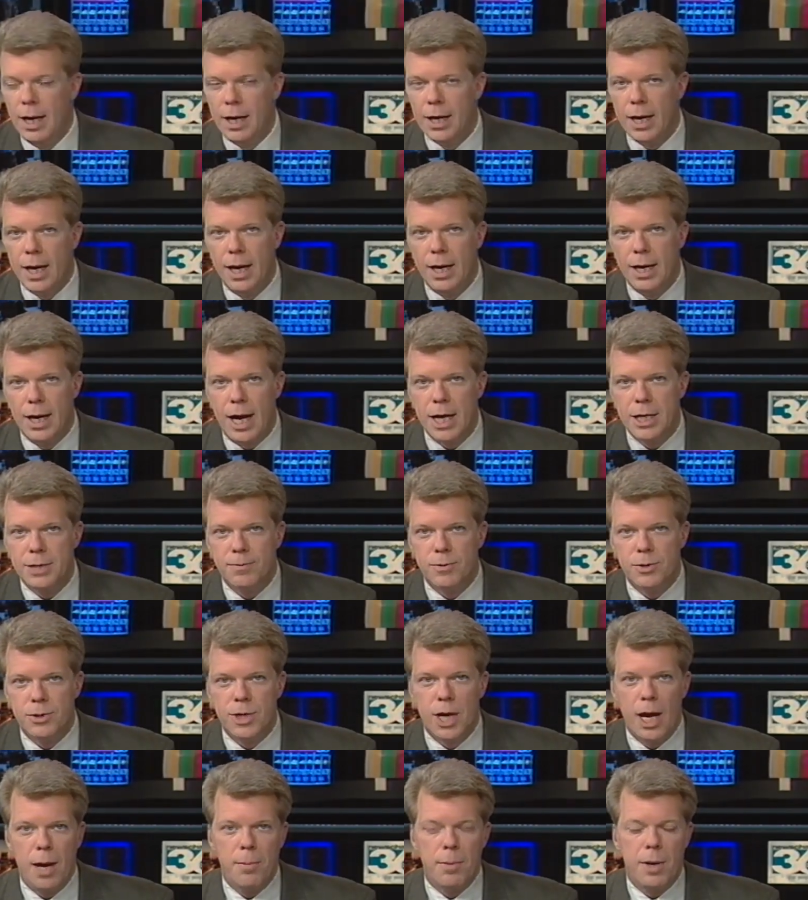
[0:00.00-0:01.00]
Again, as for
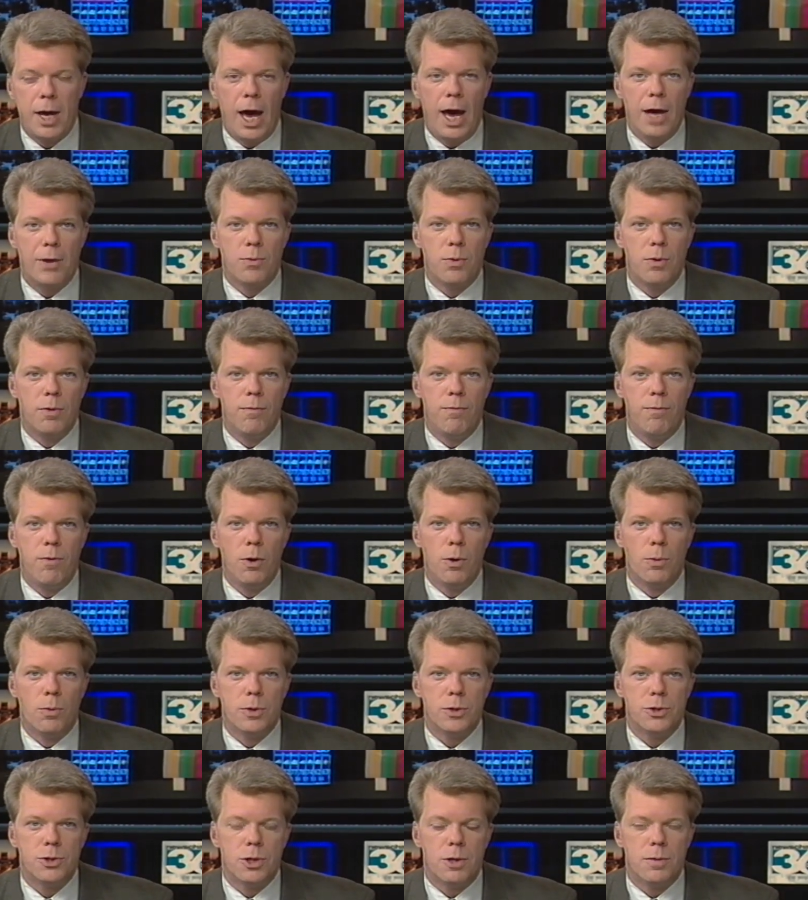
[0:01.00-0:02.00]
Sam Catron,
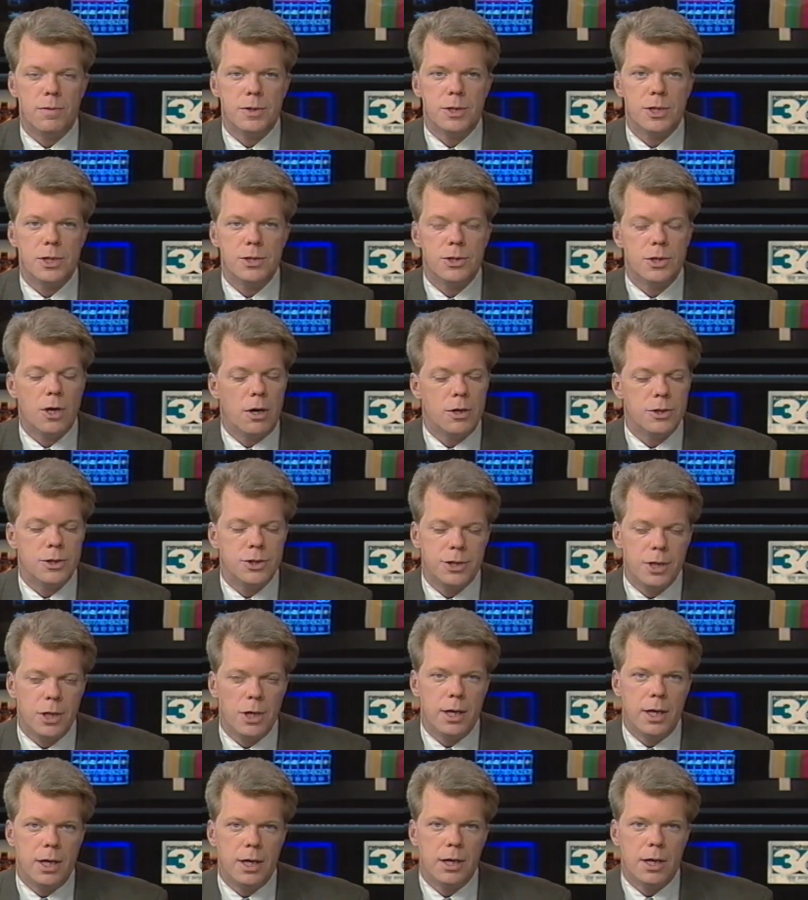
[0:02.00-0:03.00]
funeral services are
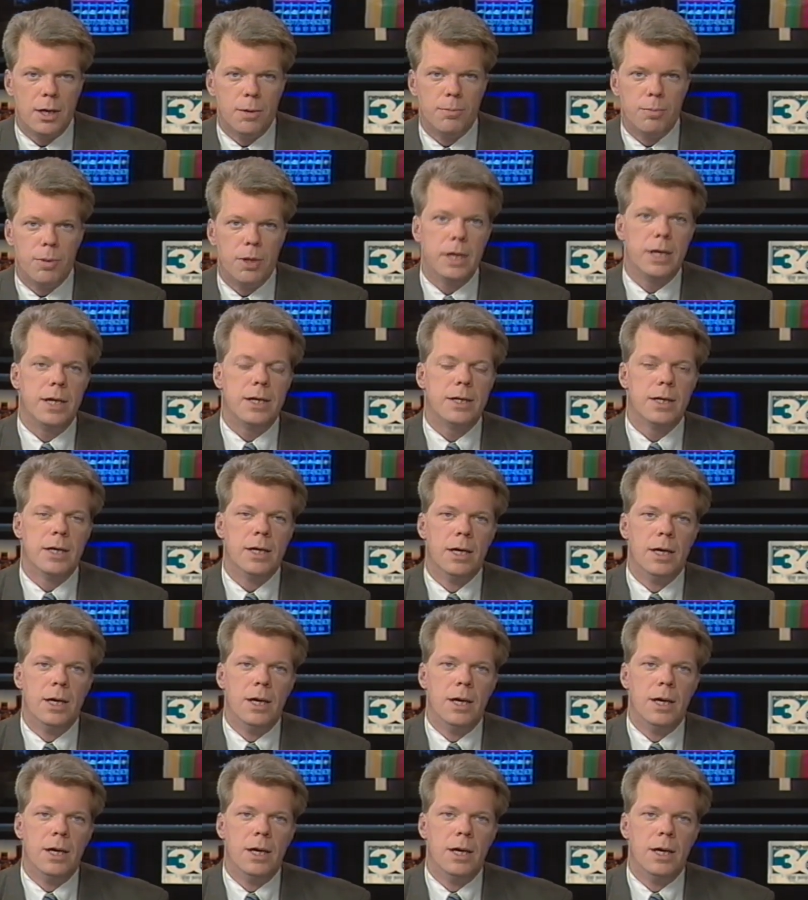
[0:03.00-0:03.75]
still incomplete.